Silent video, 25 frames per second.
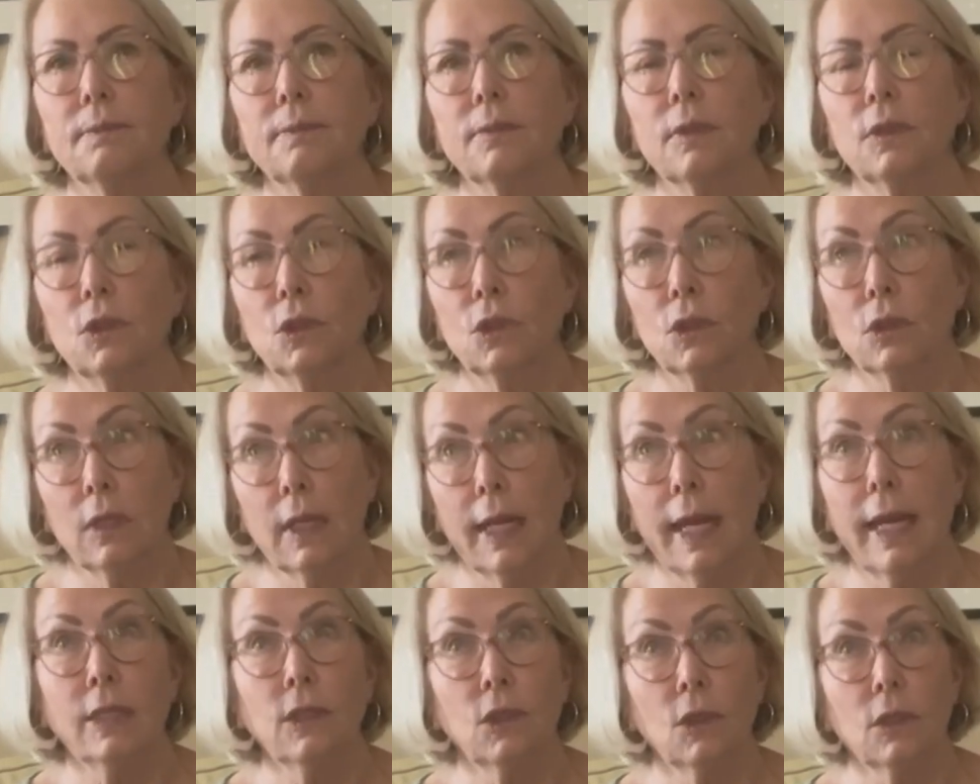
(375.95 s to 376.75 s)
A shirt,
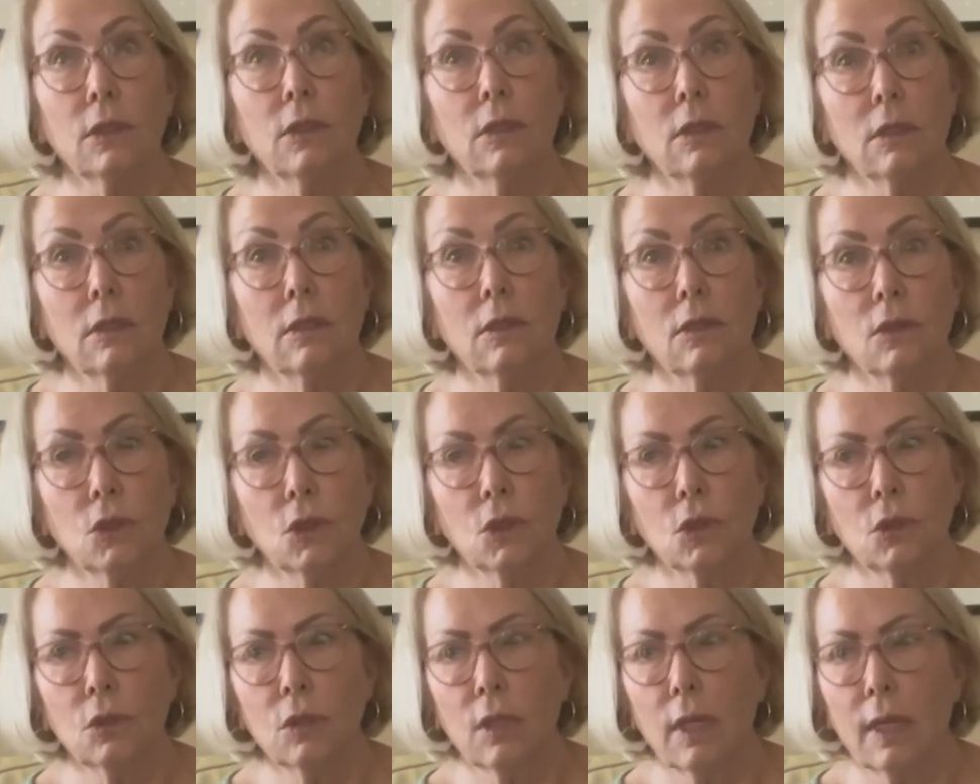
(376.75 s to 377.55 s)
actually, that's the
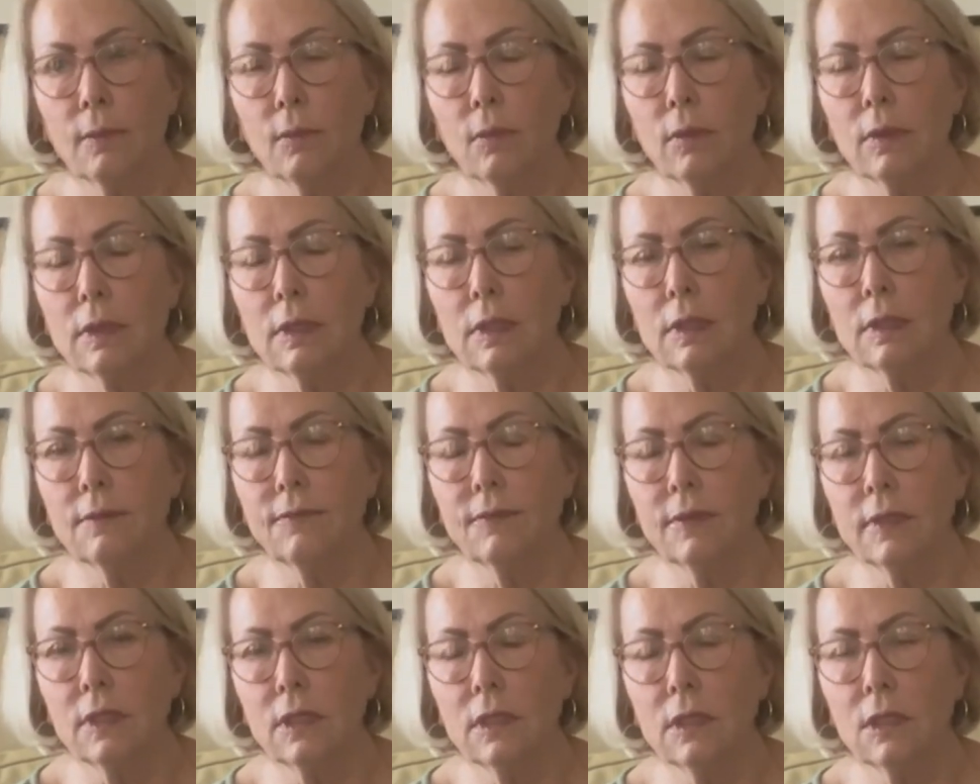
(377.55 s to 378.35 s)
shirt I wore to the
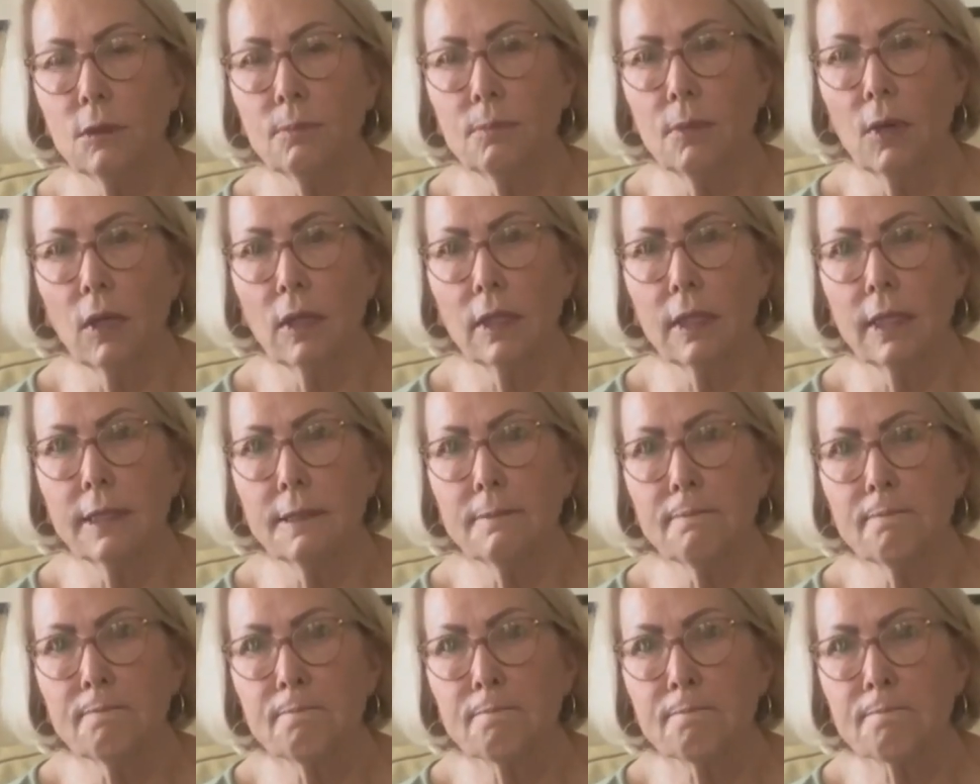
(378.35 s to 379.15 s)
vintage market.
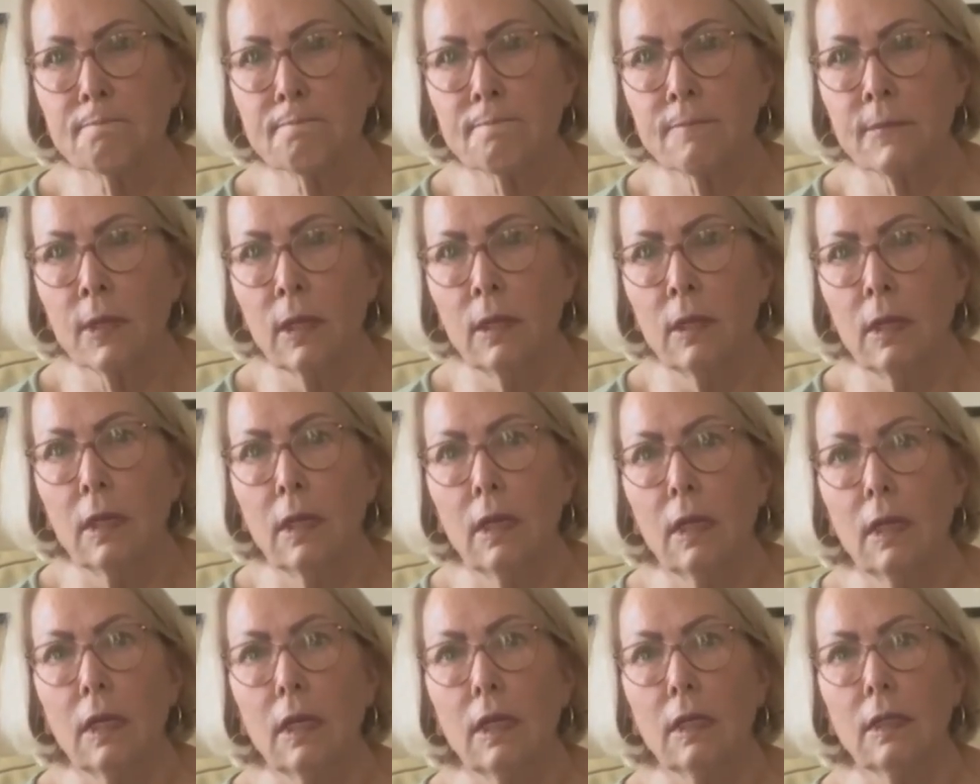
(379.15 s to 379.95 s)

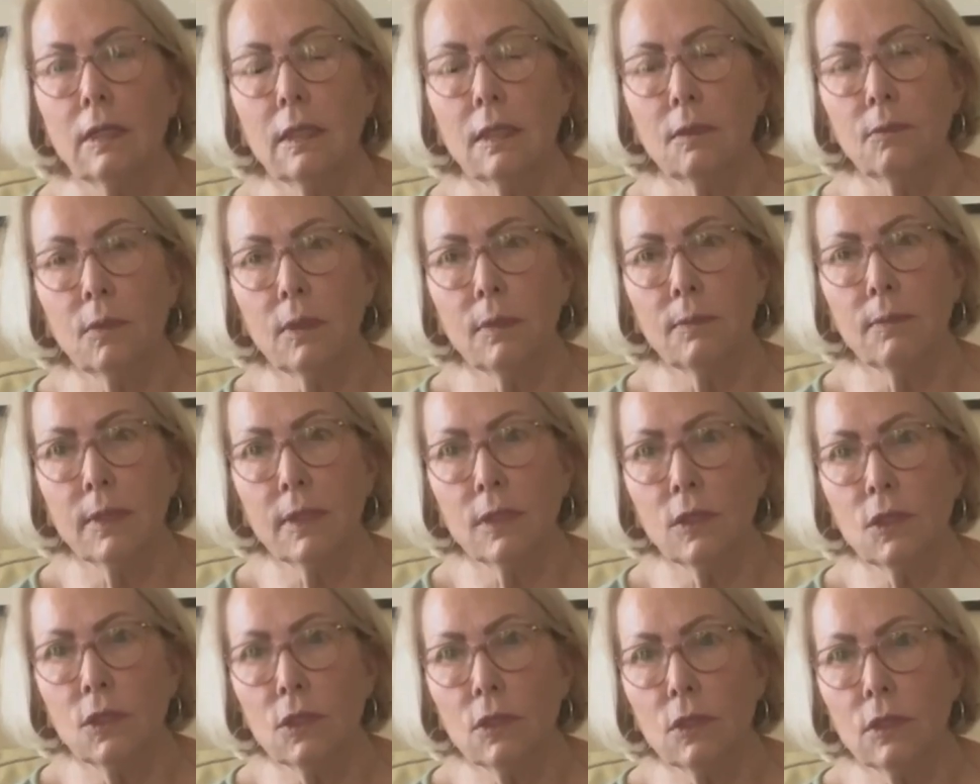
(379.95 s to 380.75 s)
And then we
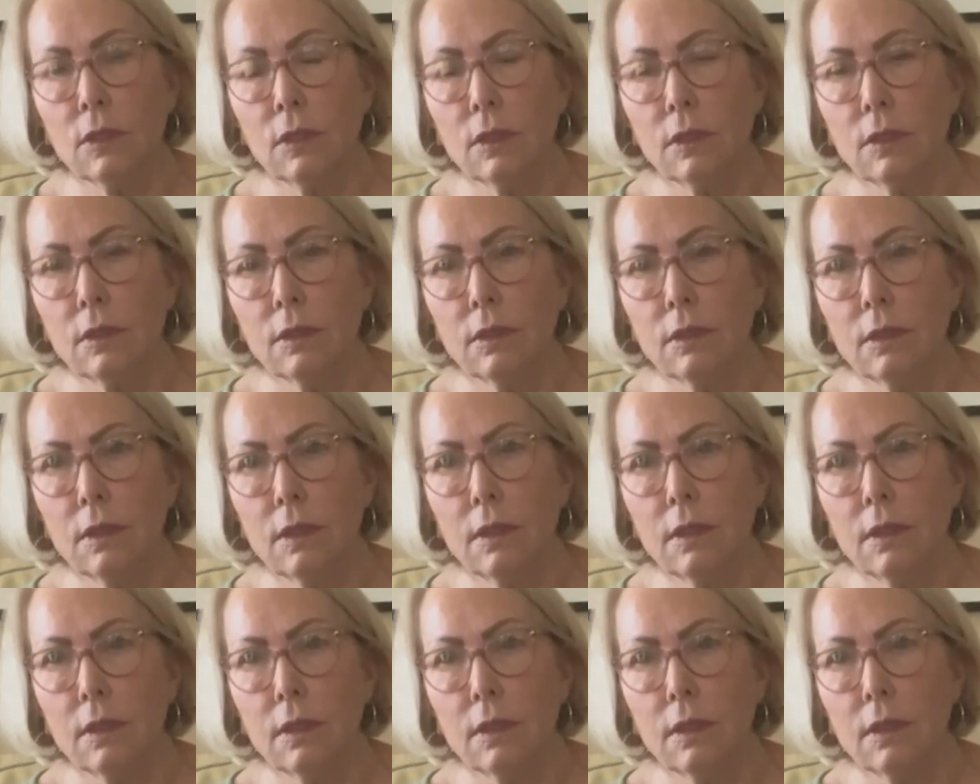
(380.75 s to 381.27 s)
went to the